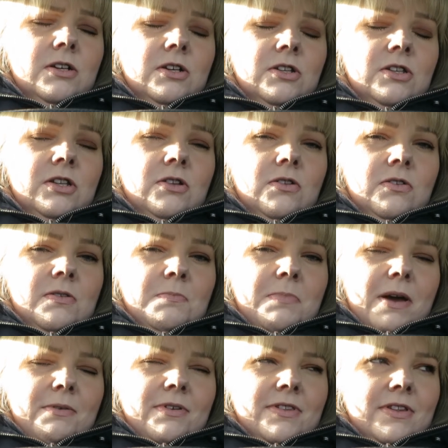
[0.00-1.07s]
she does
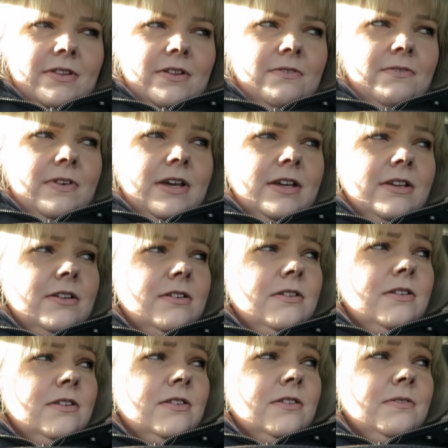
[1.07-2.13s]
embarrassing
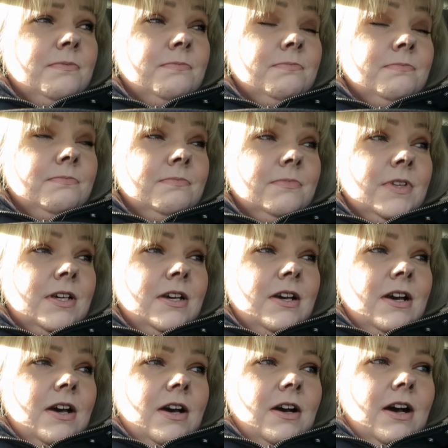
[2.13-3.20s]
things.
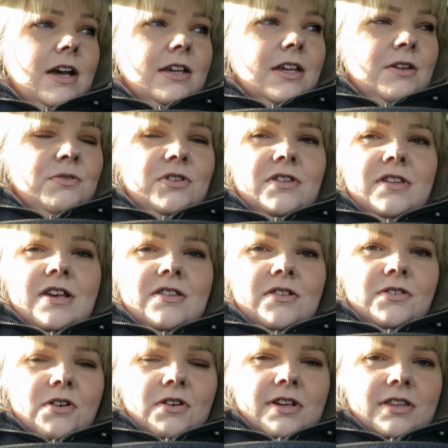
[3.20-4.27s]
Like, if she sees
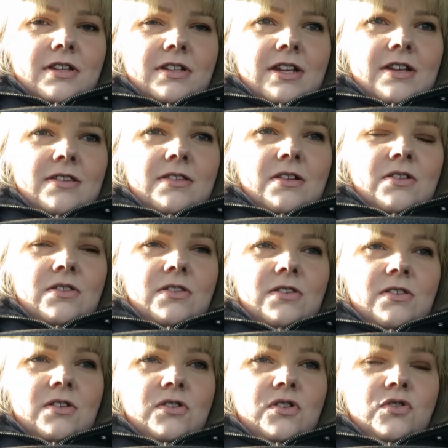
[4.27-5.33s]
a dog in the
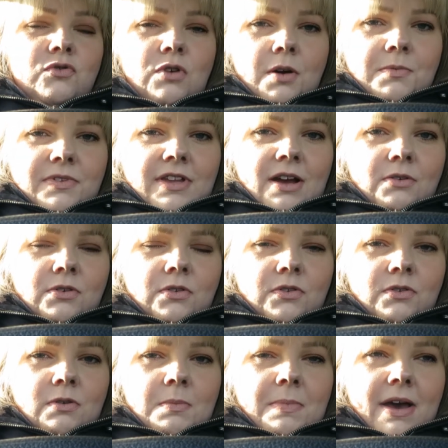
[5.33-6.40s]
distance, she drops down
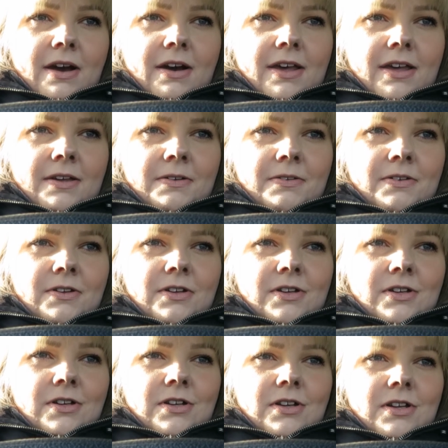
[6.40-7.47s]
onto her belly.
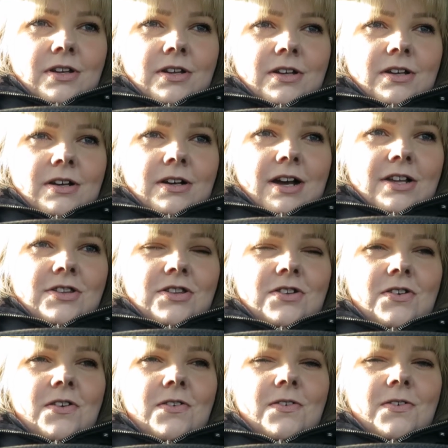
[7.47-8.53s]
Like, do you
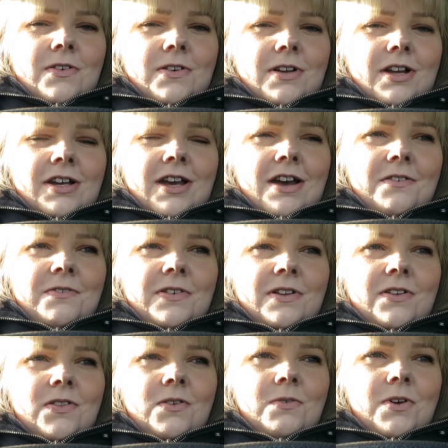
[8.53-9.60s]
know, I can't
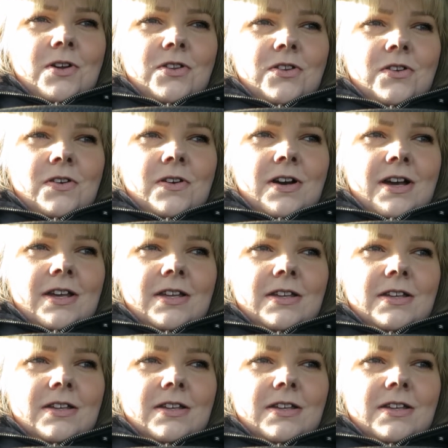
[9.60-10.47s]
think of the word, do you know, like,